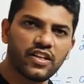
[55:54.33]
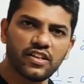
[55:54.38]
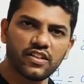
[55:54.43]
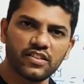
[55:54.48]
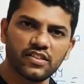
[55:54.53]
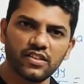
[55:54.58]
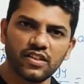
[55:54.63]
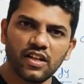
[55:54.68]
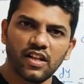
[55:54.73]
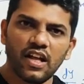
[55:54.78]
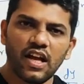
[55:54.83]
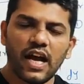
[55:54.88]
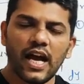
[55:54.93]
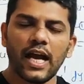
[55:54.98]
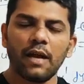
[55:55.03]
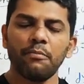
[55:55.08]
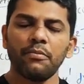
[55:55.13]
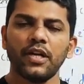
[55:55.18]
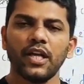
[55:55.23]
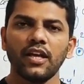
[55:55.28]
here,
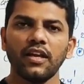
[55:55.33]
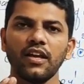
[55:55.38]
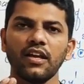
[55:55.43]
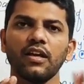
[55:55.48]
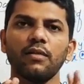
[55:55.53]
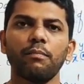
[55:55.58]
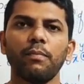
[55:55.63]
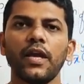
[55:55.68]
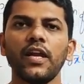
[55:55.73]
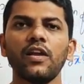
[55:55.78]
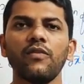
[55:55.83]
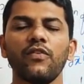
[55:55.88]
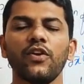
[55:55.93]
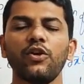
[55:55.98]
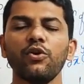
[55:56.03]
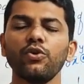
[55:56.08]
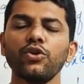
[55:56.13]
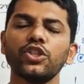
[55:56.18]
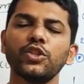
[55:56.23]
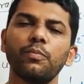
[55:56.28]
I am taking a very
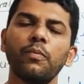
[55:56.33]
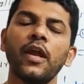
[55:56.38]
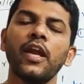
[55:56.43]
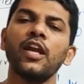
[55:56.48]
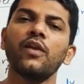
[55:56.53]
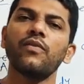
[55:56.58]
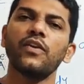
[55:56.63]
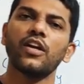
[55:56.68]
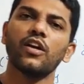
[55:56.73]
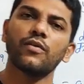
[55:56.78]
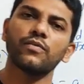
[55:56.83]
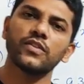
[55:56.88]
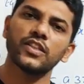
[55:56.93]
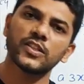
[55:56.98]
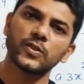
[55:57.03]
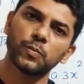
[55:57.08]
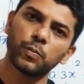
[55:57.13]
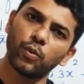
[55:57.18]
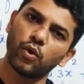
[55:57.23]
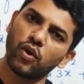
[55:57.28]
huge benefit of
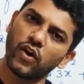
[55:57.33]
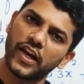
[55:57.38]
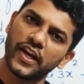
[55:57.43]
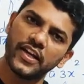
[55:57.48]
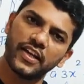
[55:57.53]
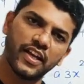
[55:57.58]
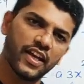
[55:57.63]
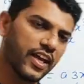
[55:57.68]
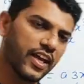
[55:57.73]
this point